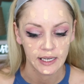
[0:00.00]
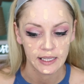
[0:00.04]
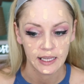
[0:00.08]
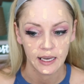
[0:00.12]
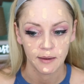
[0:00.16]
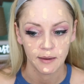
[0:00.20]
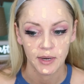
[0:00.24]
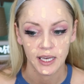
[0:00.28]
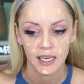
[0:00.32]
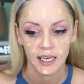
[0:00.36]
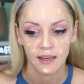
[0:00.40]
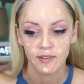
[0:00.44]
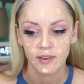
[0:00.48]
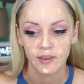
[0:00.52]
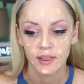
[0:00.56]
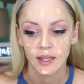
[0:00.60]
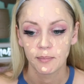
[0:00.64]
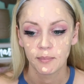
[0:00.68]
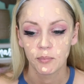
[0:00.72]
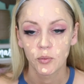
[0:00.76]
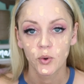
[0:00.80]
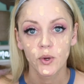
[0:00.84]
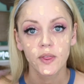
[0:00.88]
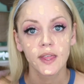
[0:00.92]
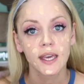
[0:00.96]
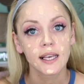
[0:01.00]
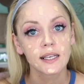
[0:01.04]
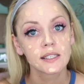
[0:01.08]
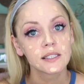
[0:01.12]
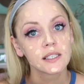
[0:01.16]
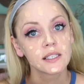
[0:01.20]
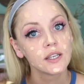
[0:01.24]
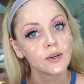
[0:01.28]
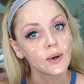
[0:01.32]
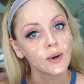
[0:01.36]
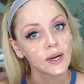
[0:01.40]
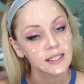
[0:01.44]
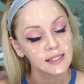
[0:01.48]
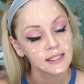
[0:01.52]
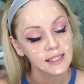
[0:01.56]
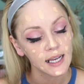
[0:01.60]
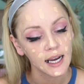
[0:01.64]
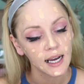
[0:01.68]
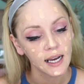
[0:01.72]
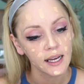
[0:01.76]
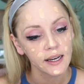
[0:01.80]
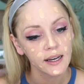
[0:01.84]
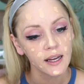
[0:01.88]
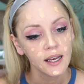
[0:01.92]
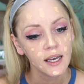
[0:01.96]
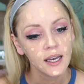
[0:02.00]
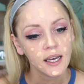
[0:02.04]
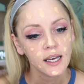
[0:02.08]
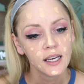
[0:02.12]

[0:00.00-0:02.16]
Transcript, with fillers: that by giving them more things to do outside.